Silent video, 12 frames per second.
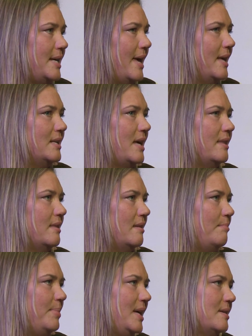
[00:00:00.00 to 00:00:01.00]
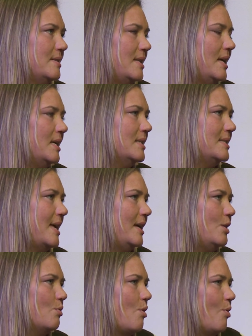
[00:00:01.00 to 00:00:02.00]
tan, and the biggest thing is
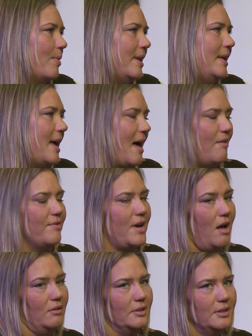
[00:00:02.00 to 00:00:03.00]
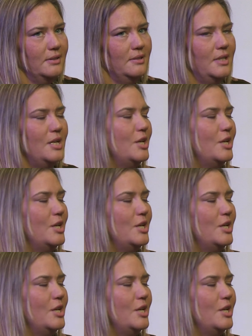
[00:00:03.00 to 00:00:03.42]
that you already have color,